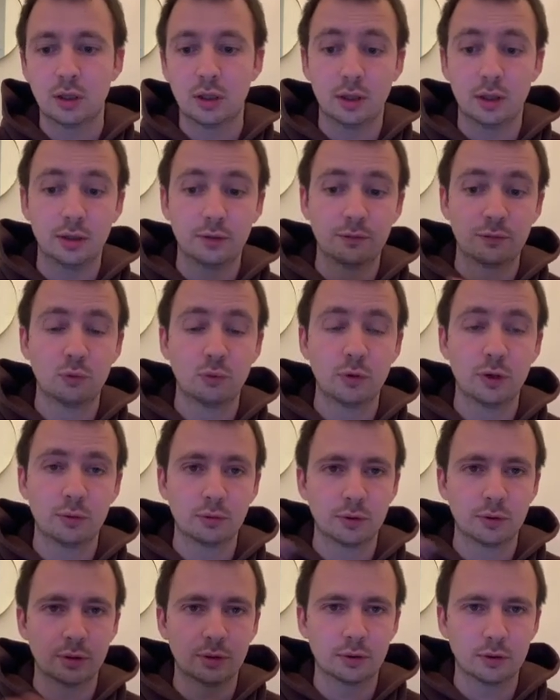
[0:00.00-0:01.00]
if we
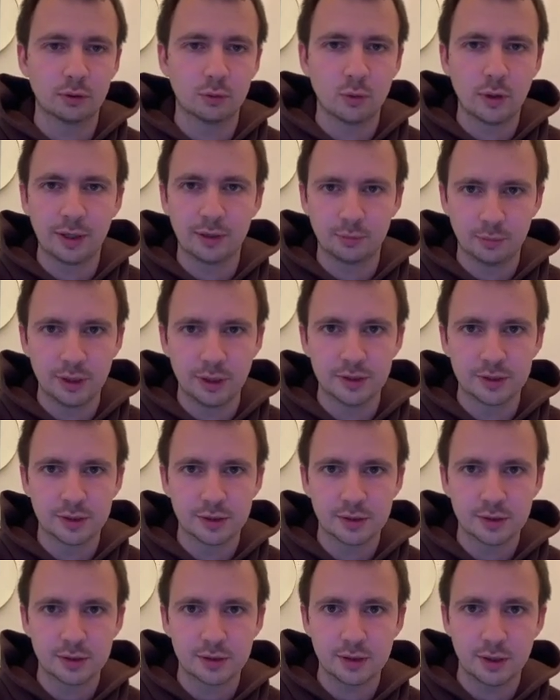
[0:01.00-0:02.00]
were the white
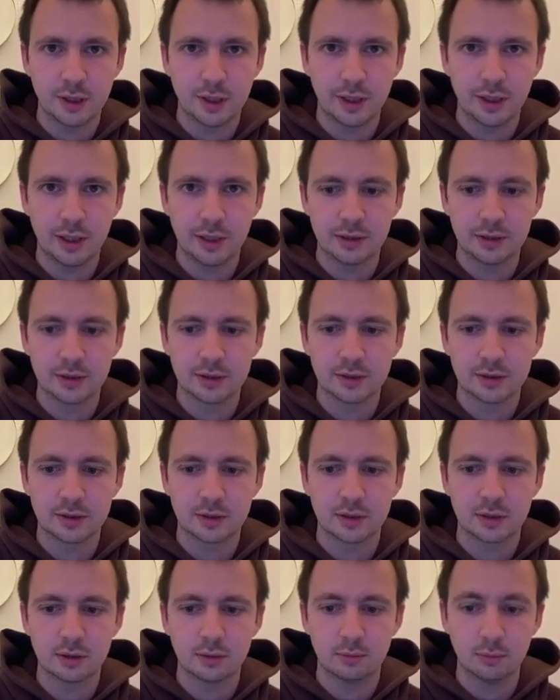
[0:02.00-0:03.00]
pieces and
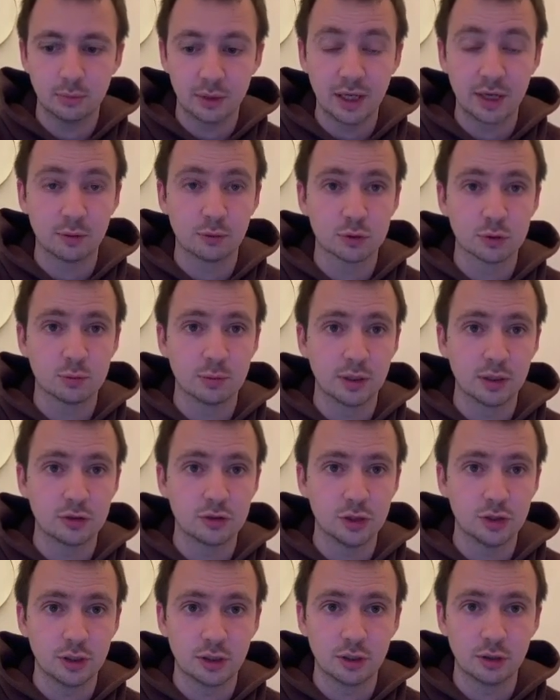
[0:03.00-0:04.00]
black was being
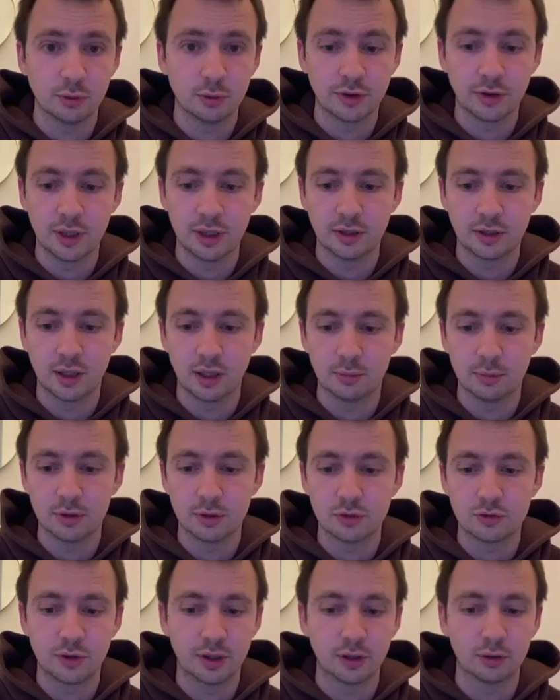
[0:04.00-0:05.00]
cheeky with that gambit,
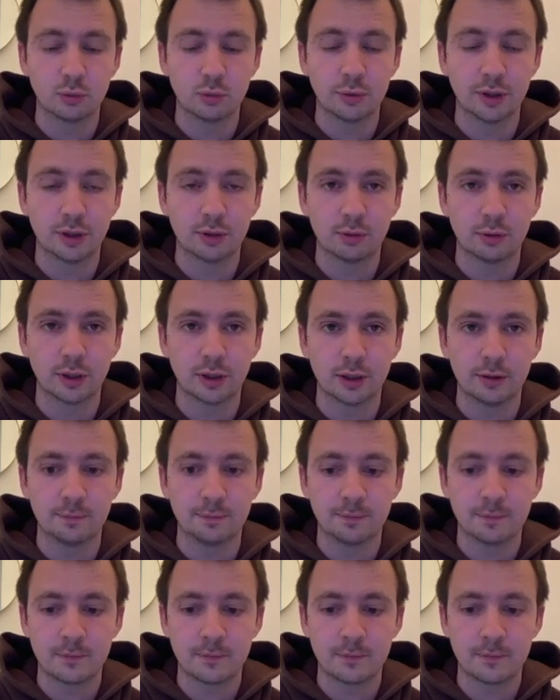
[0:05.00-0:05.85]
trying to win quickly.